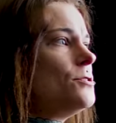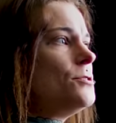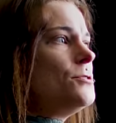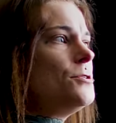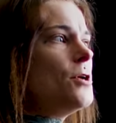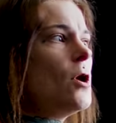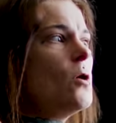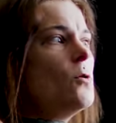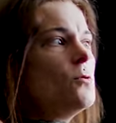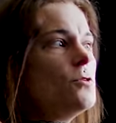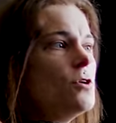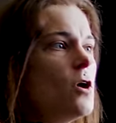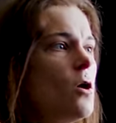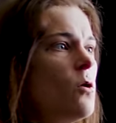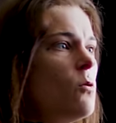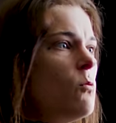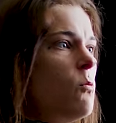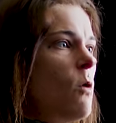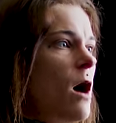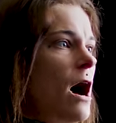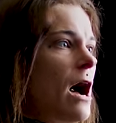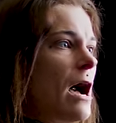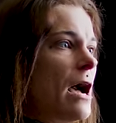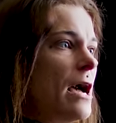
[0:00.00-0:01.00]
Don't know
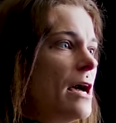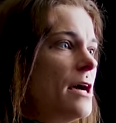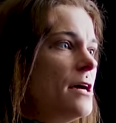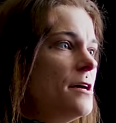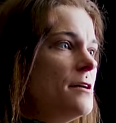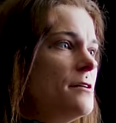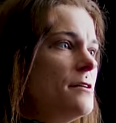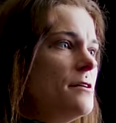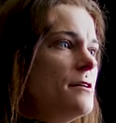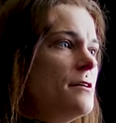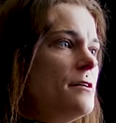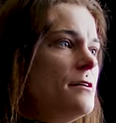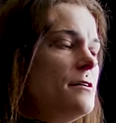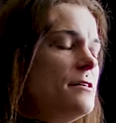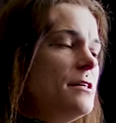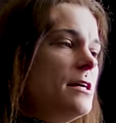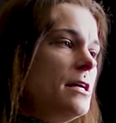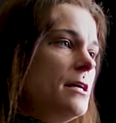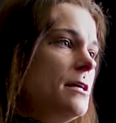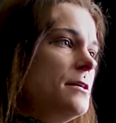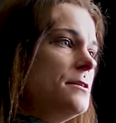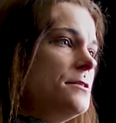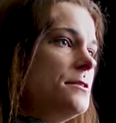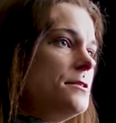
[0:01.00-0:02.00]
why
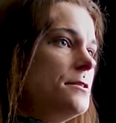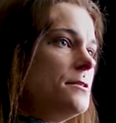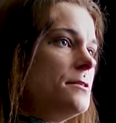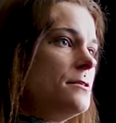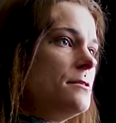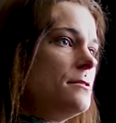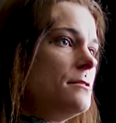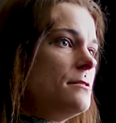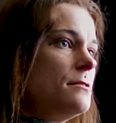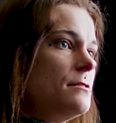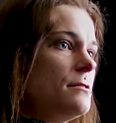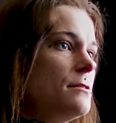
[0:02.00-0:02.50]
these